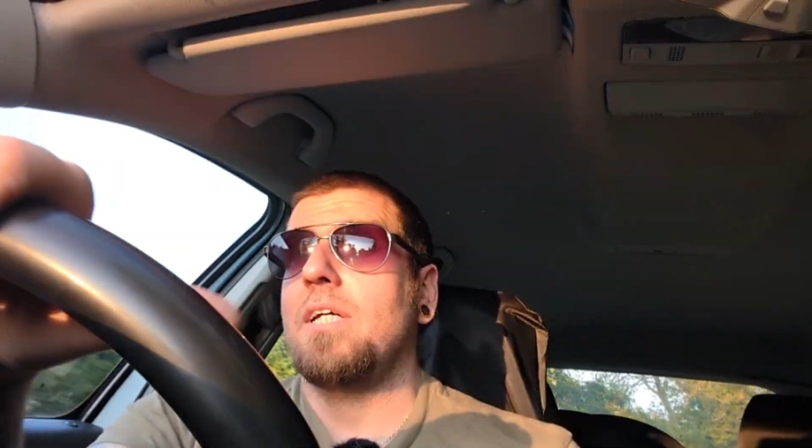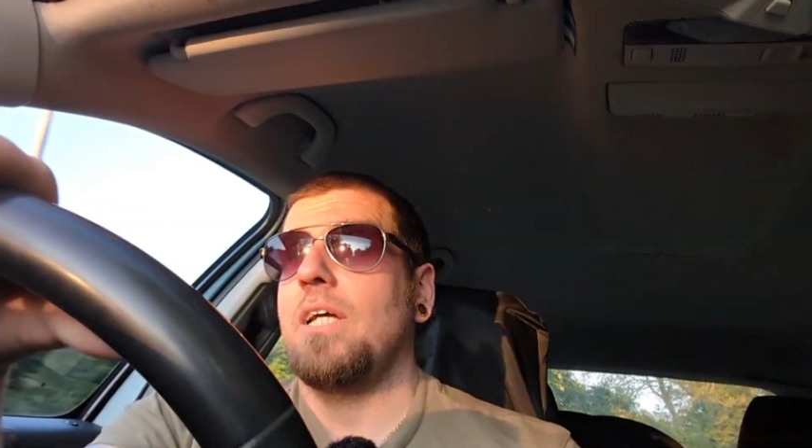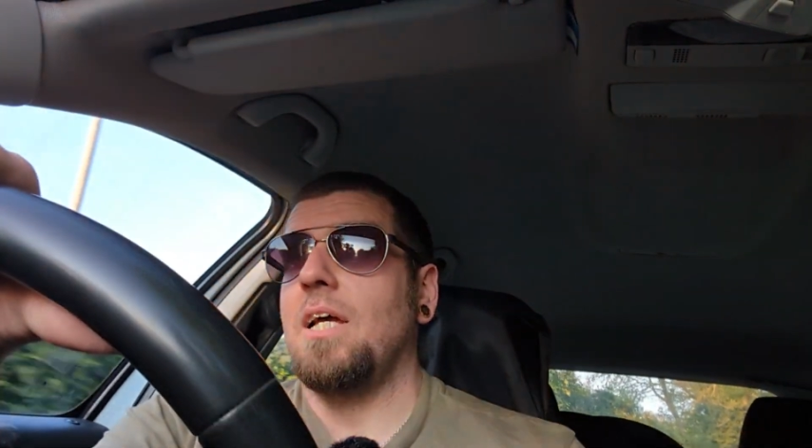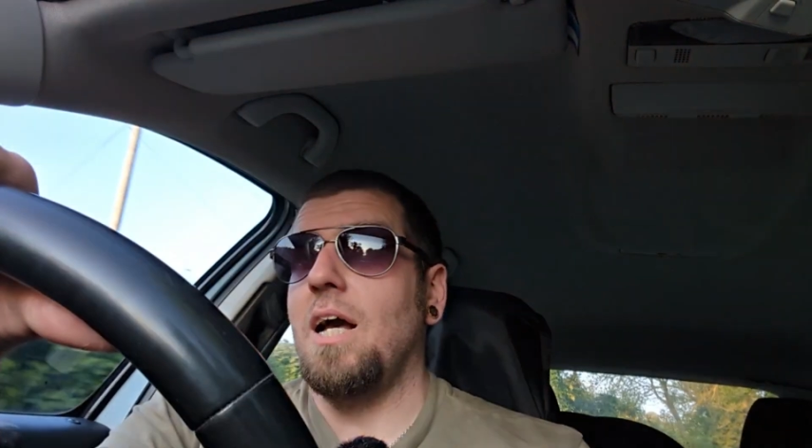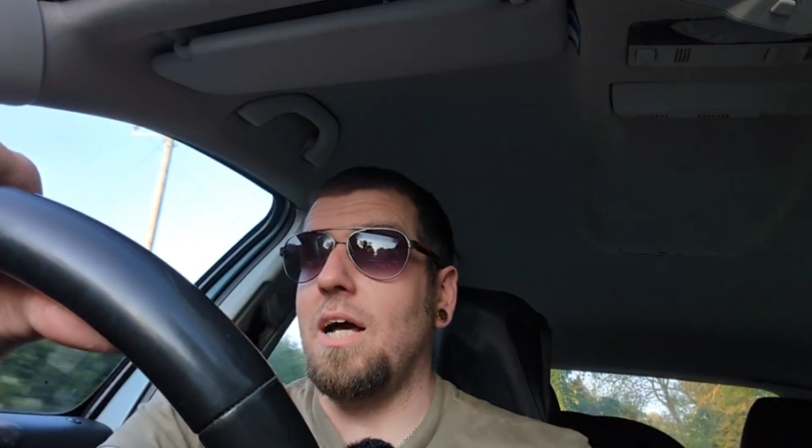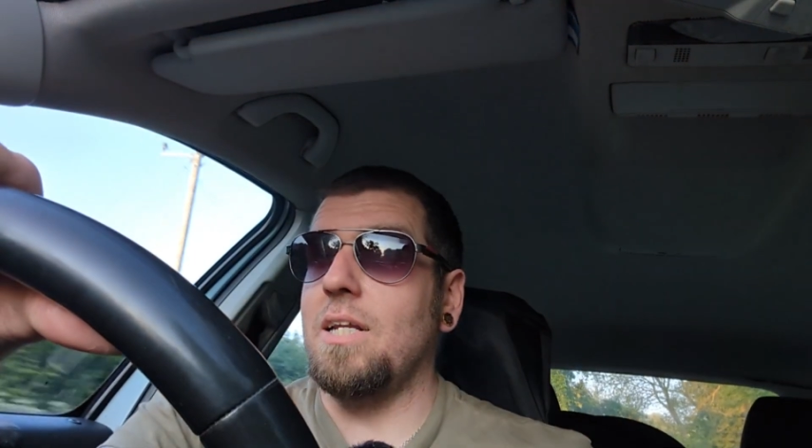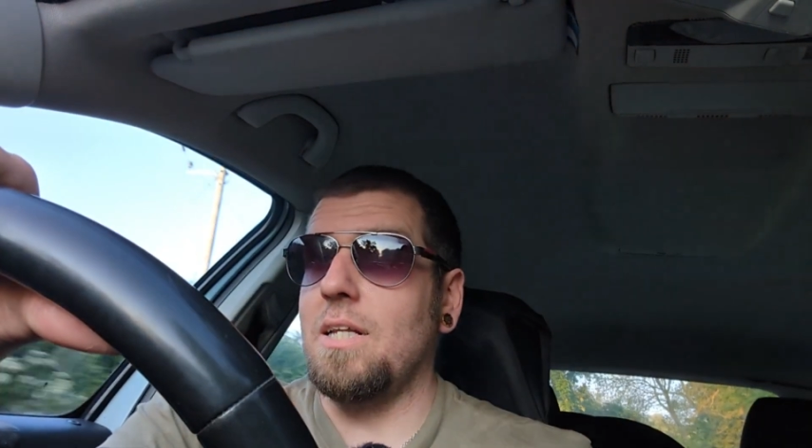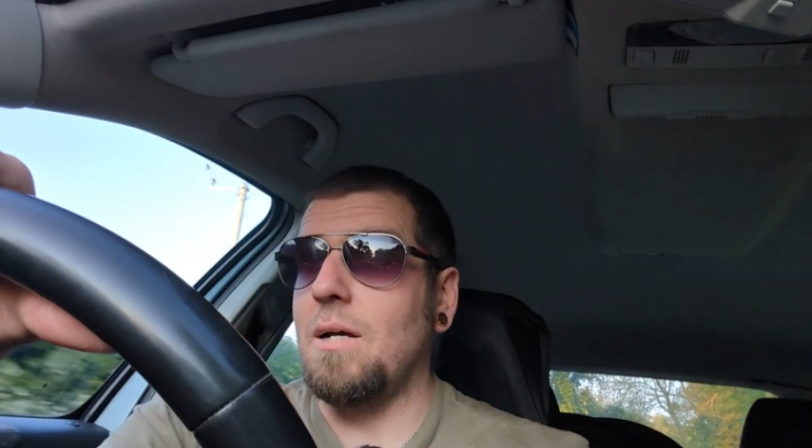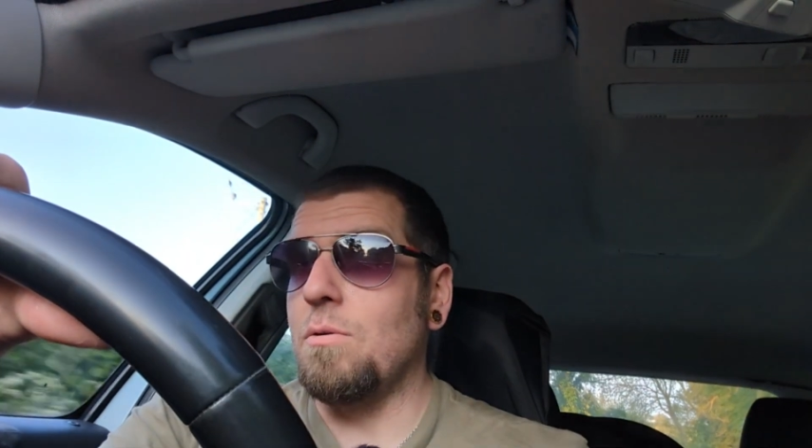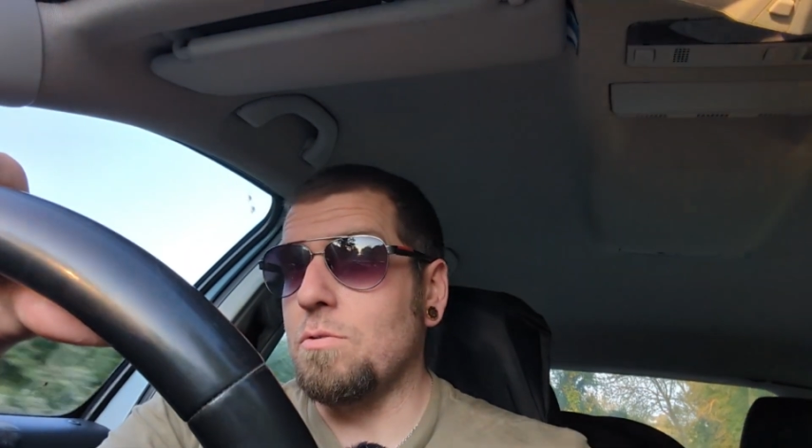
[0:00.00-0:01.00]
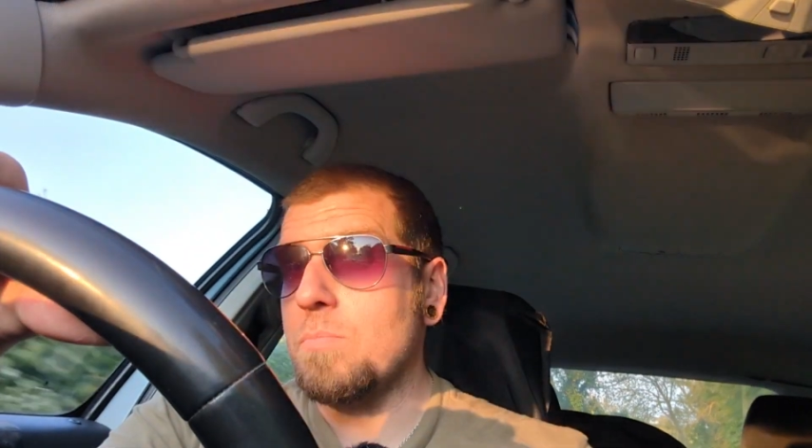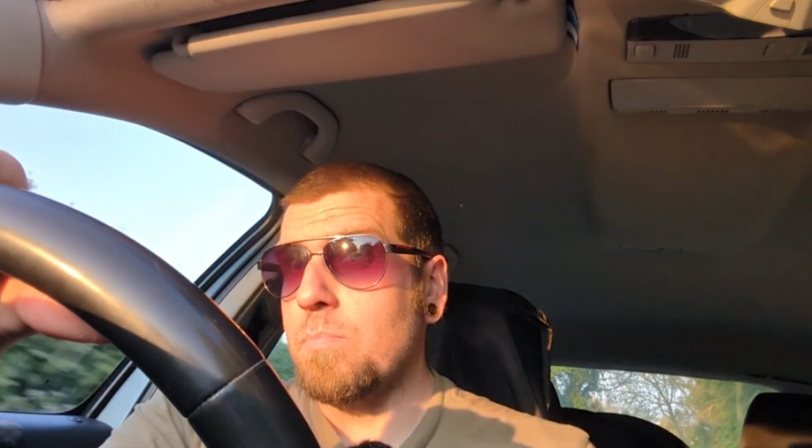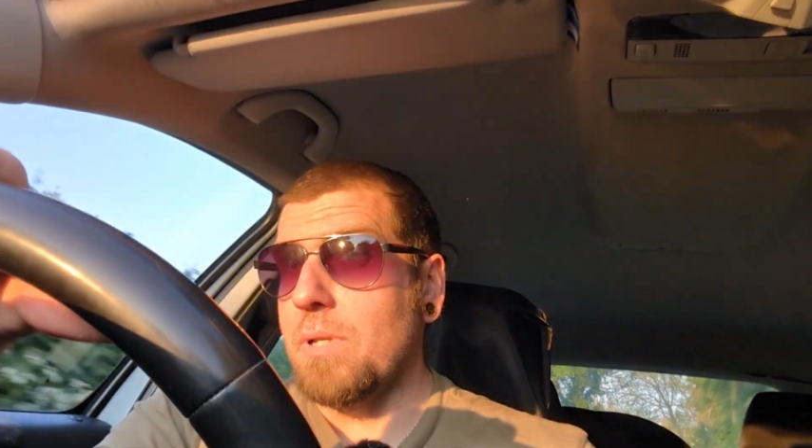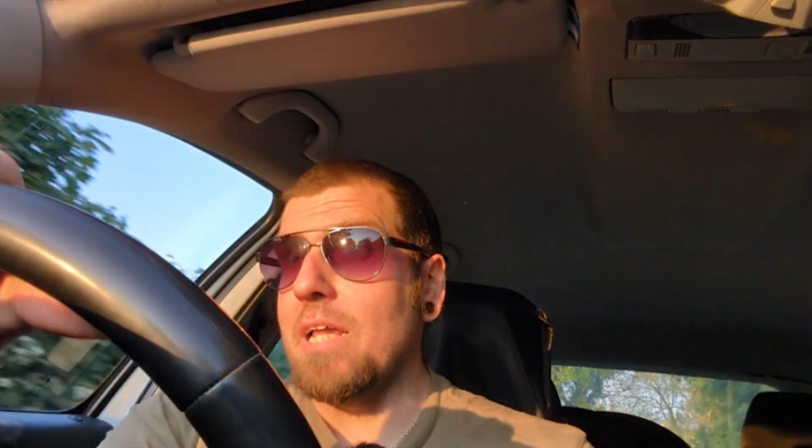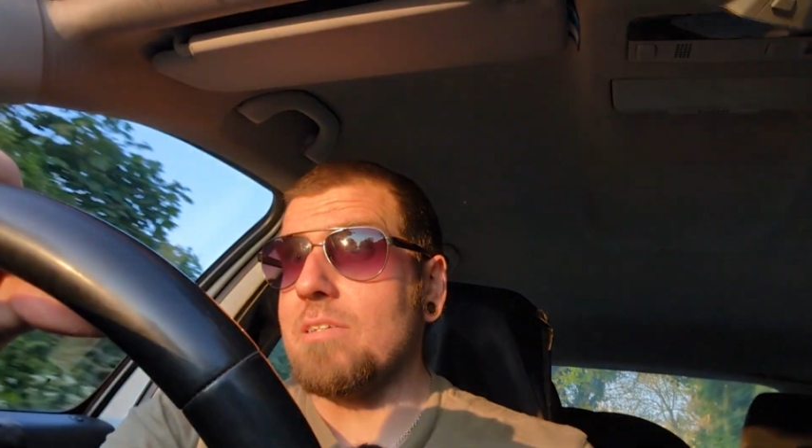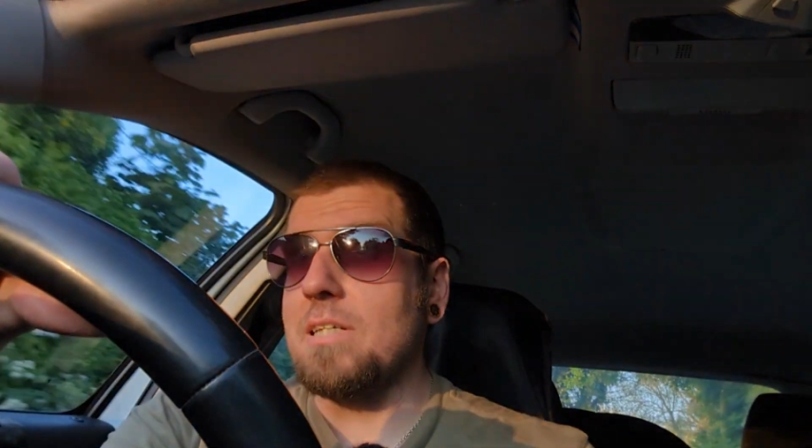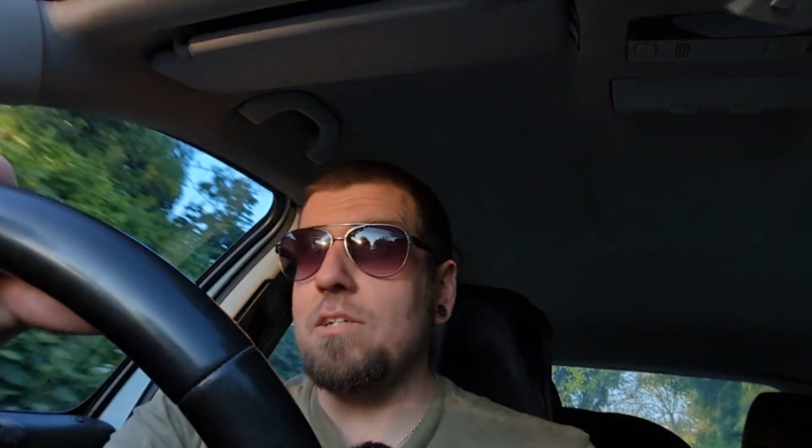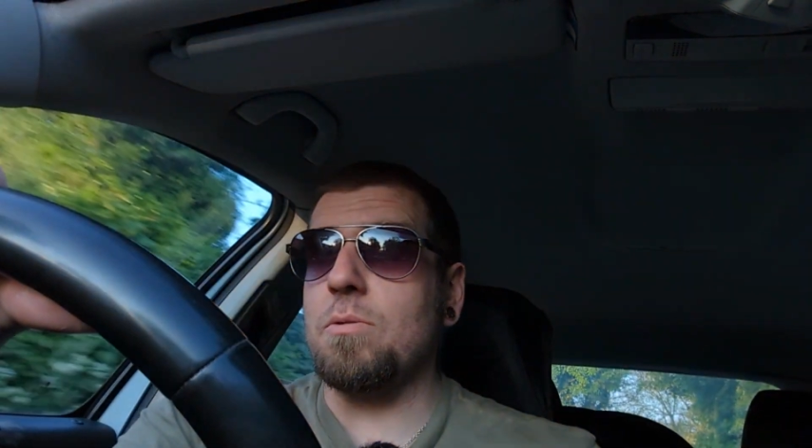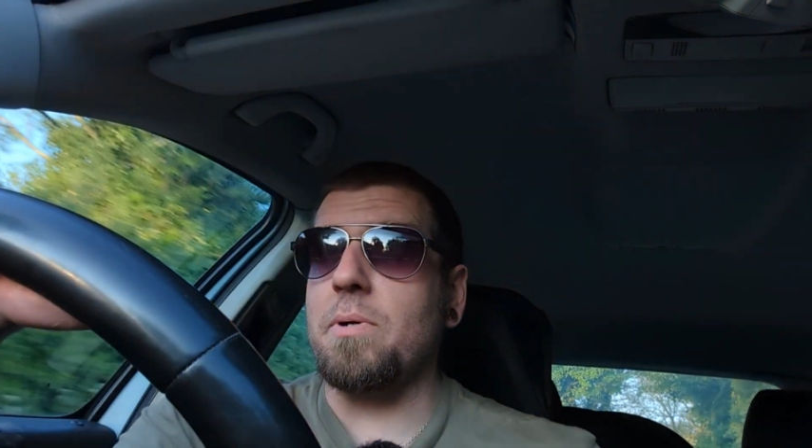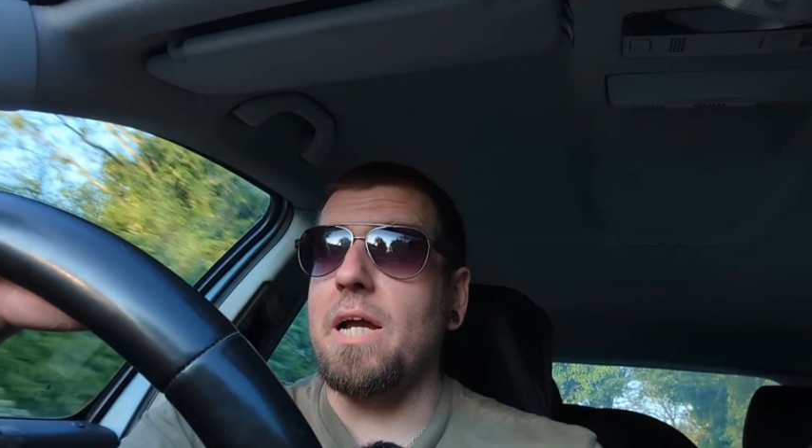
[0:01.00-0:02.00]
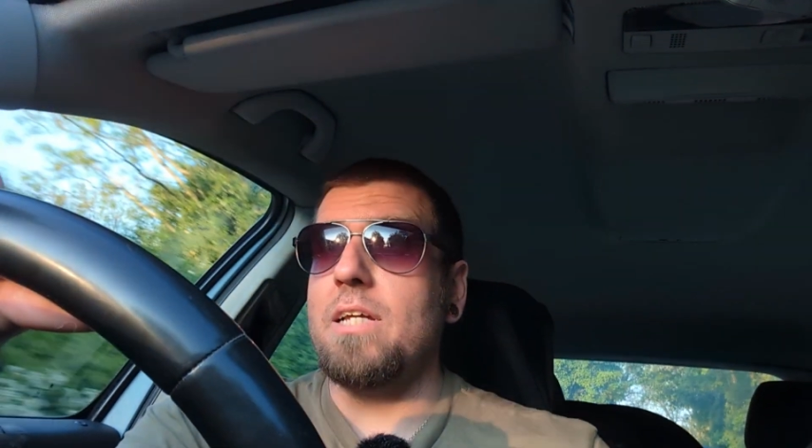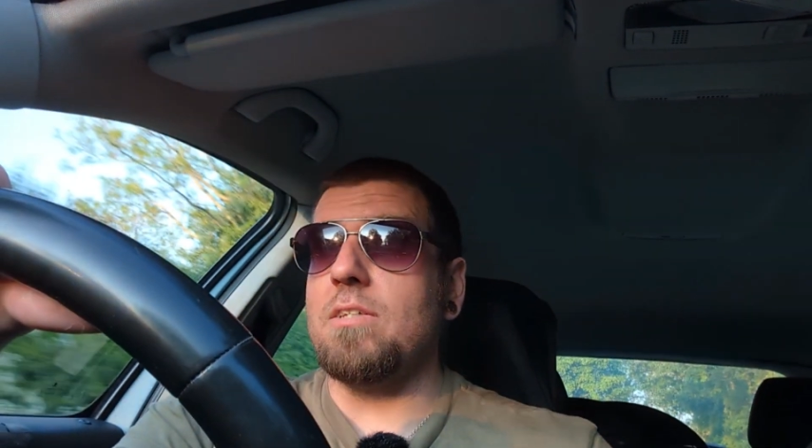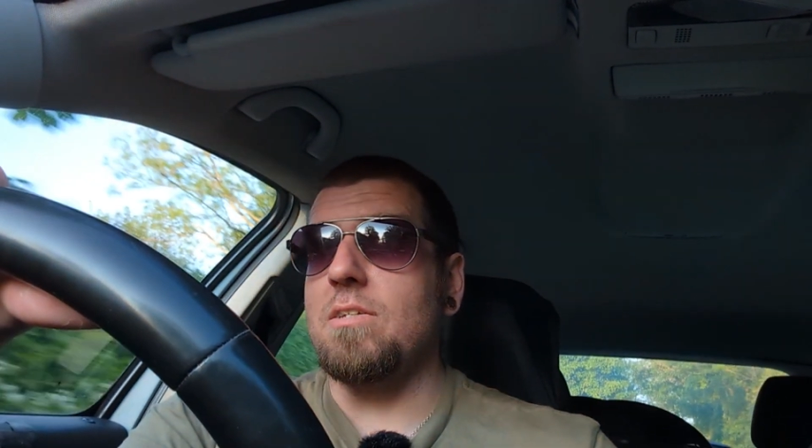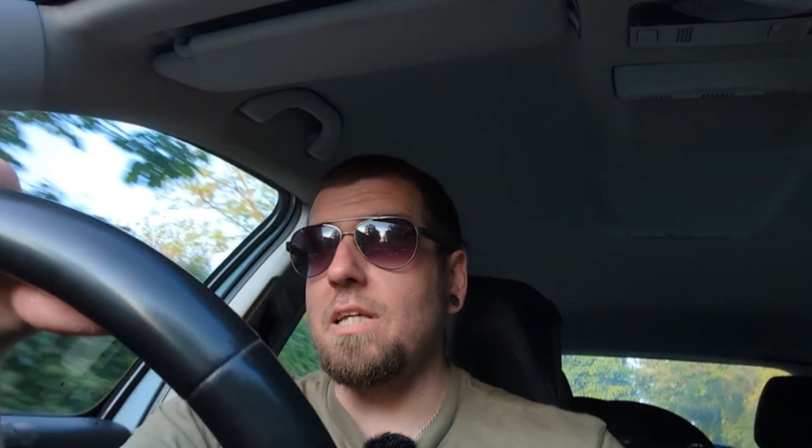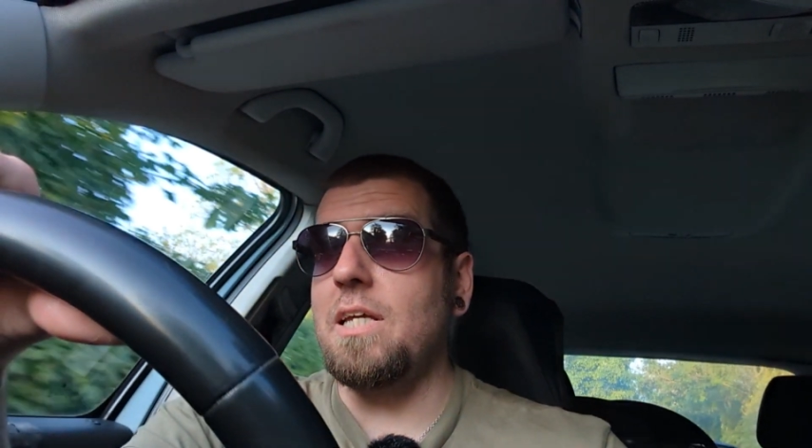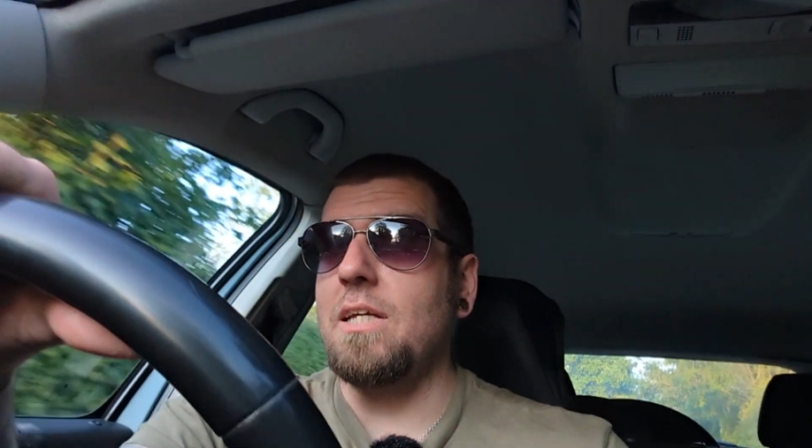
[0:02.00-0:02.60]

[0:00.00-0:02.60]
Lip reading: and I was pleasantly surprised to see